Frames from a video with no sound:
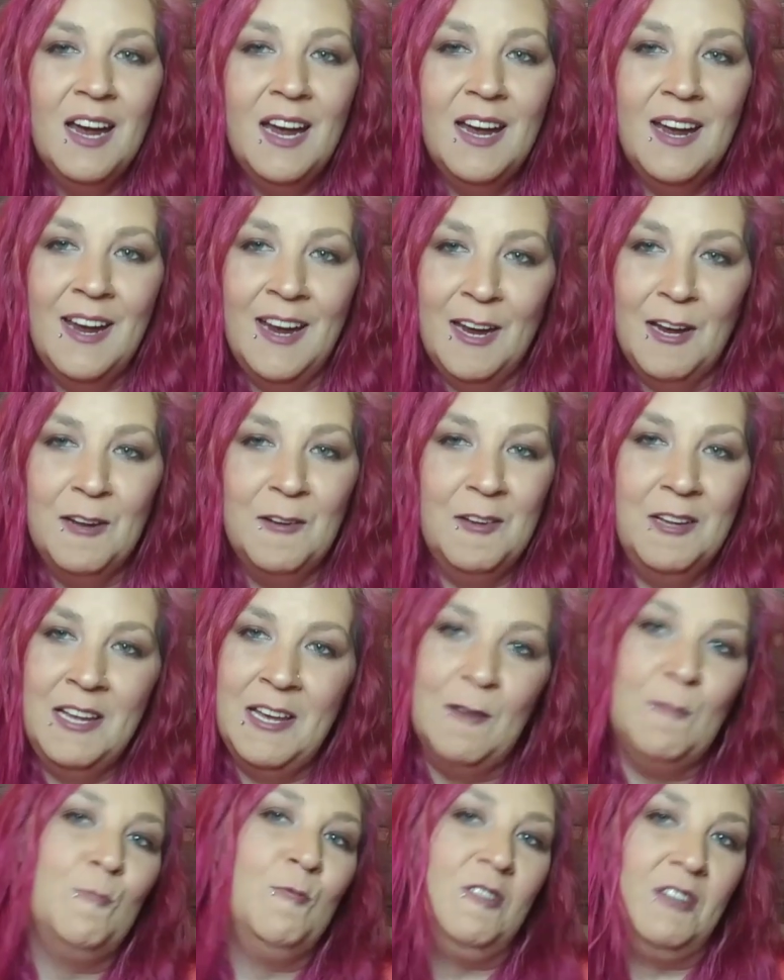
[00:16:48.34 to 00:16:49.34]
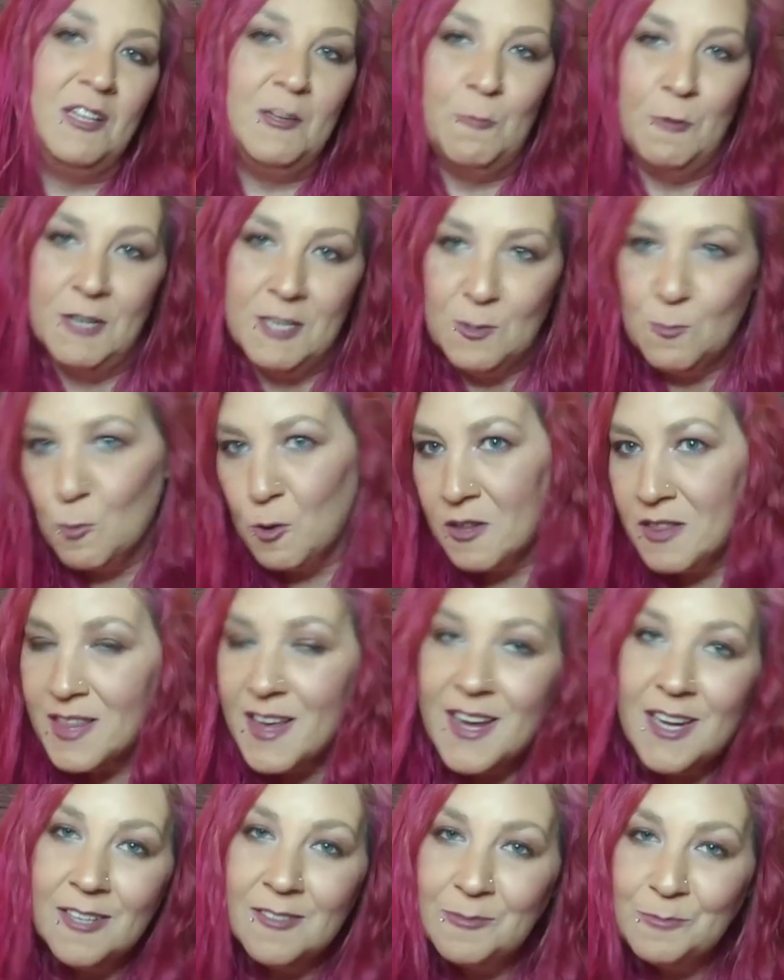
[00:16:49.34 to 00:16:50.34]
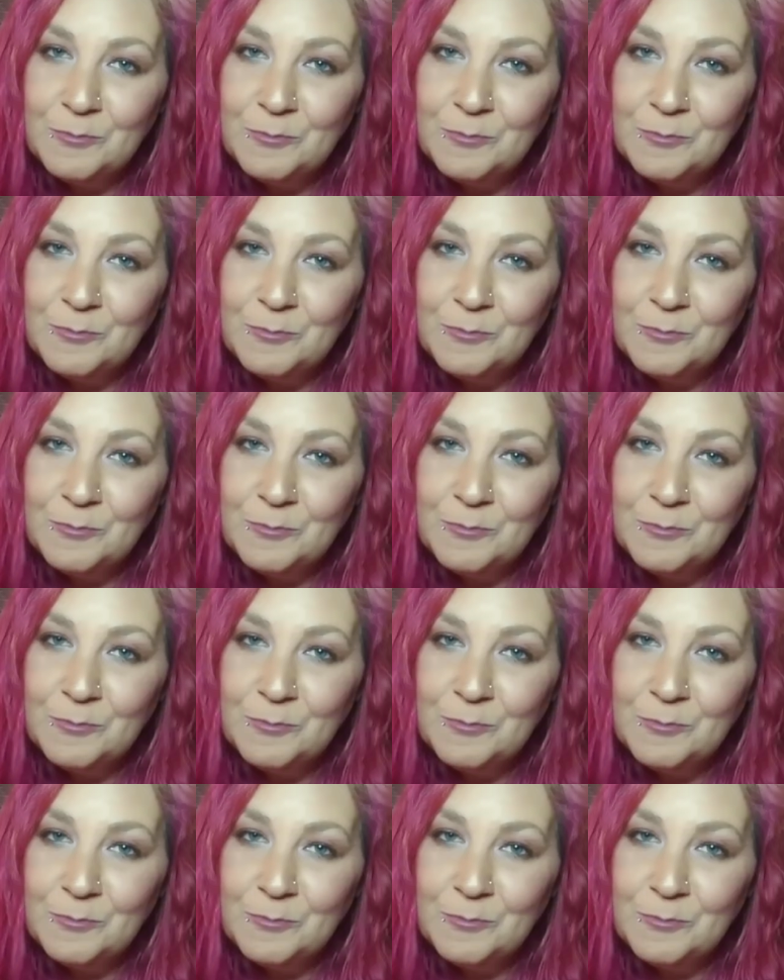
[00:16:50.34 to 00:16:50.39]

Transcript: it really was worth it.